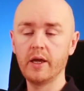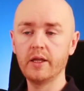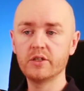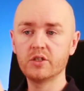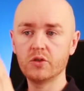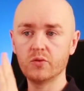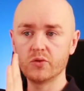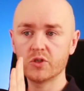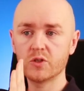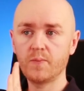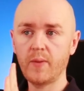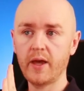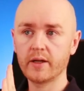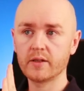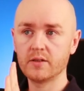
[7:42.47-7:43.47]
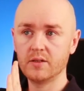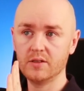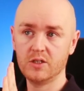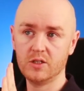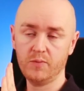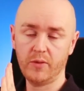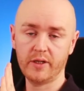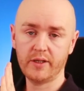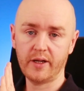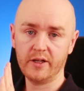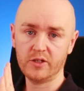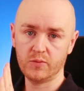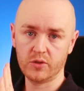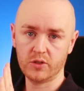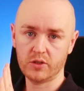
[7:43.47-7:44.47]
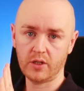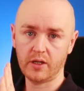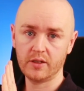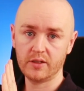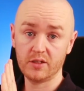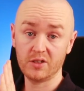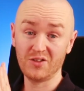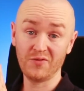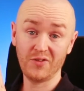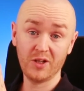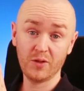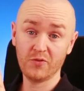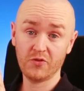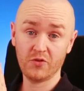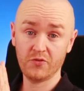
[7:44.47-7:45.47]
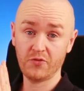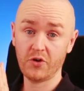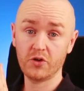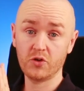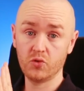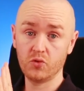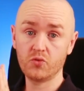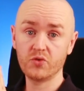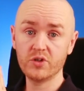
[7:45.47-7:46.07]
It's to respect, this is my attachment style, and it developed for a very good